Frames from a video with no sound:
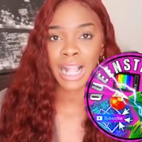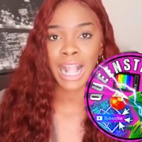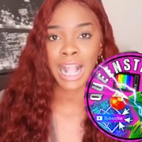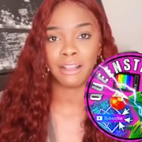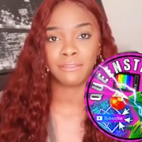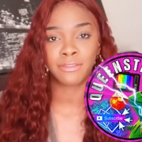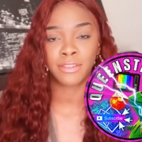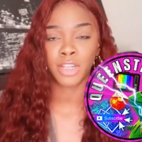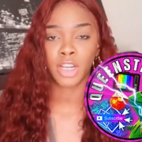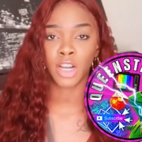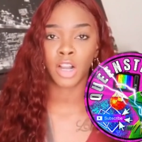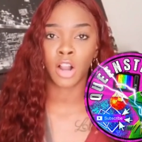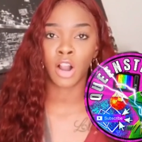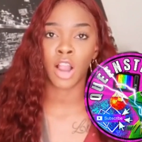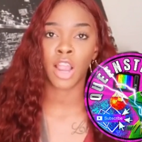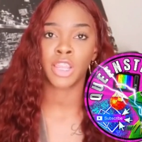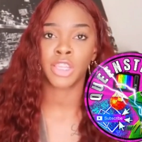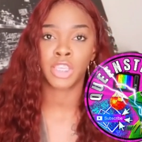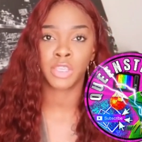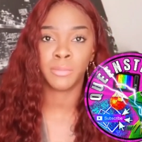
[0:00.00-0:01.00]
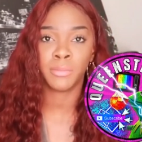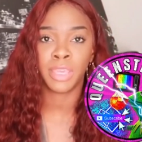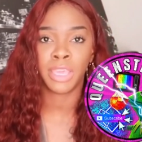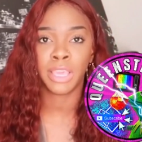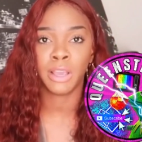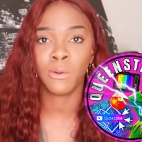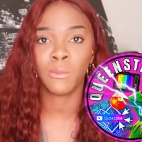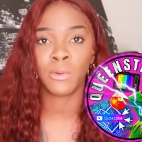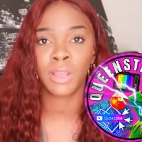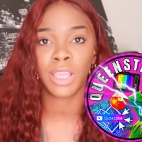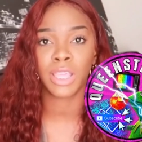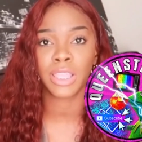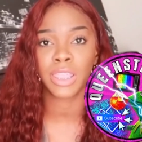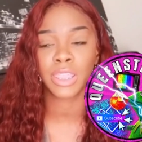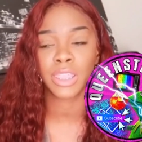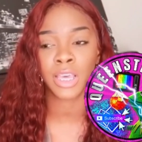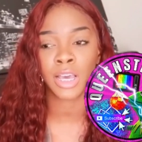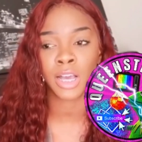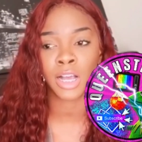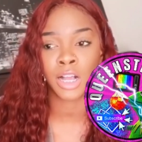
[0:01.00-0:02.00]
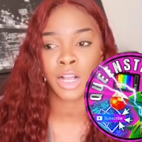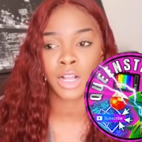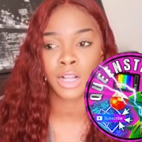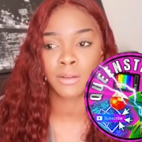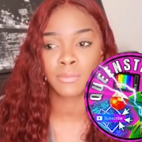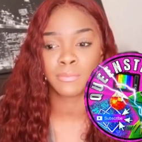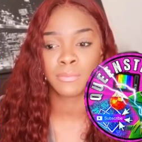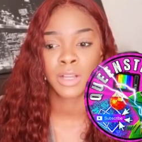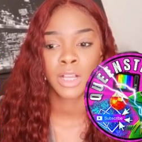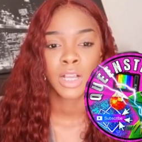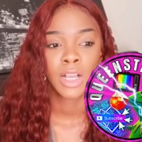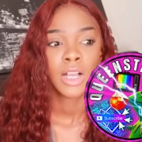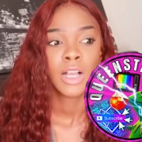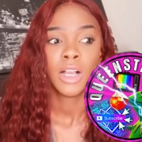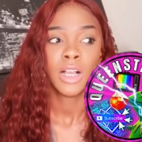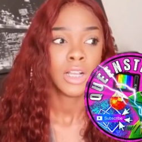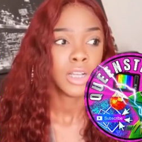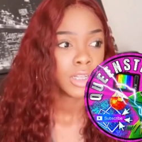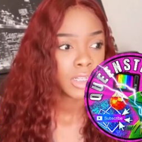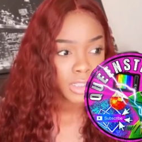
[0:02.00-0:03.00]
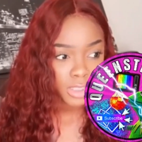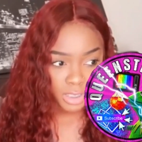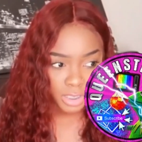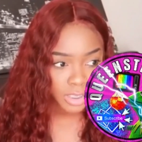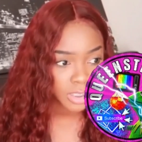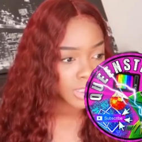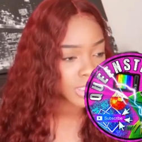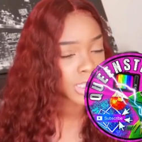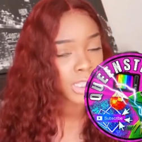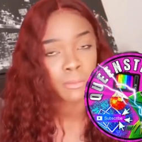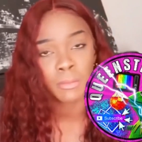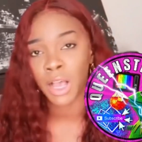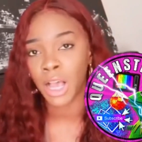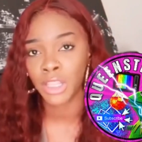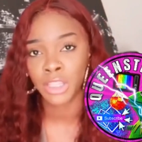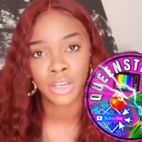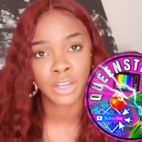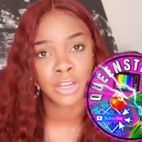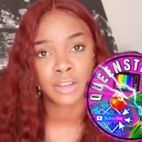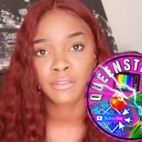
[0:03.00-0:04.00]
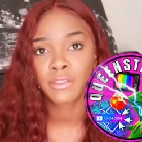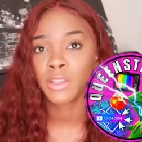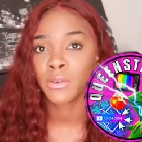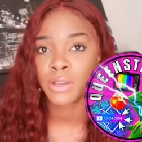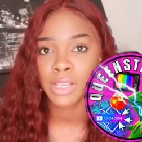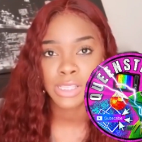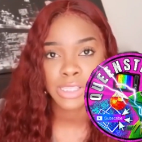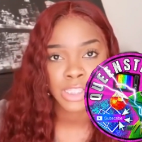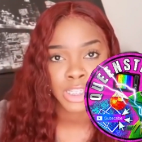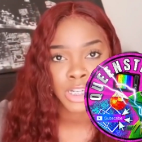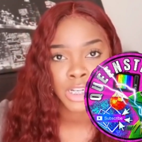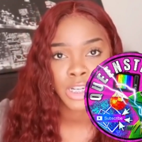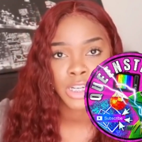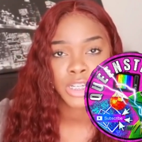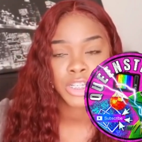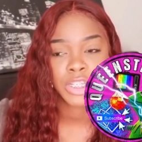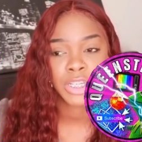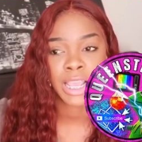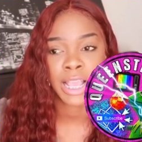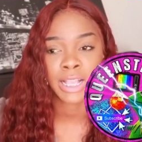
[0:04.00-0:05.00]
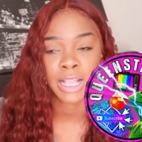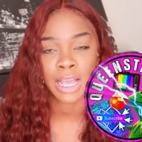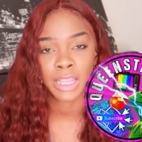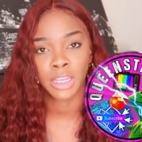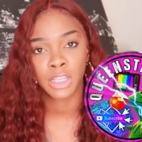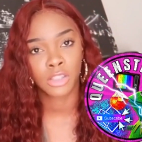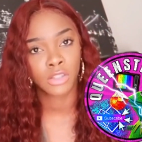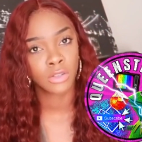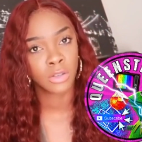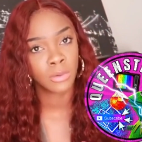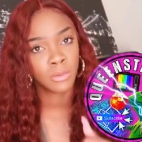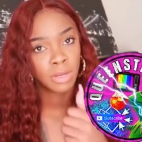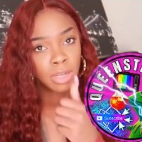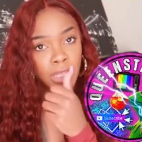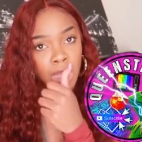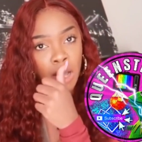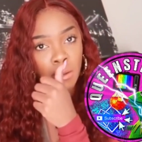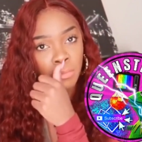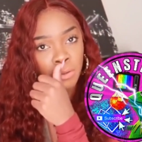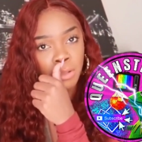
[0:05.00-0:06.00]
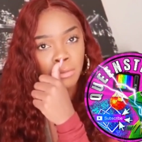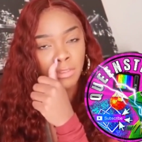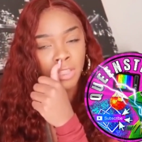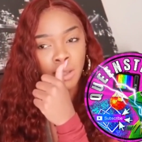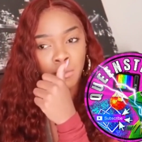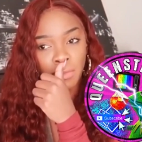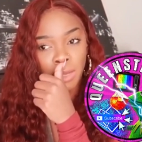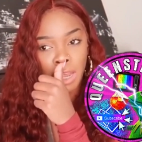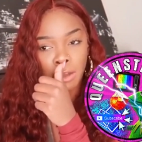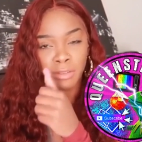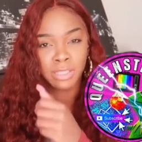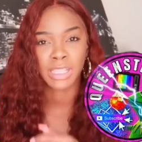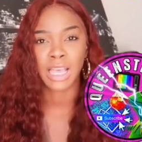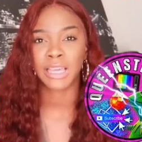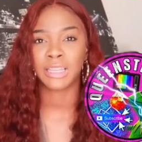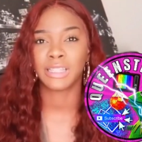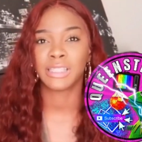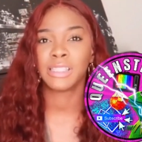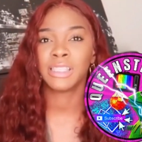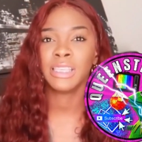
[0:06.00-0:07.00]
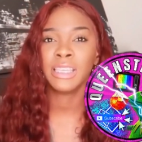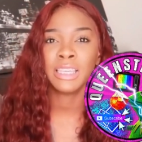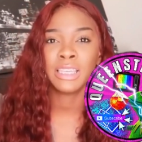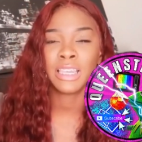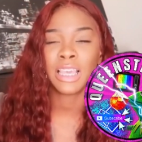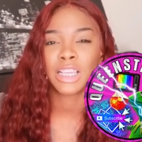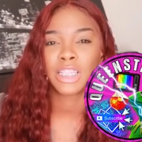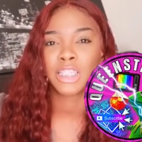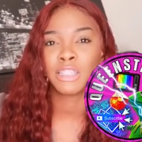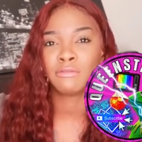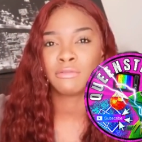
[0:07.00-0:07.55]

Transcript: like after her argument with um, some other influencers. She had gotten into it with a couple of them and I was kind of seeing that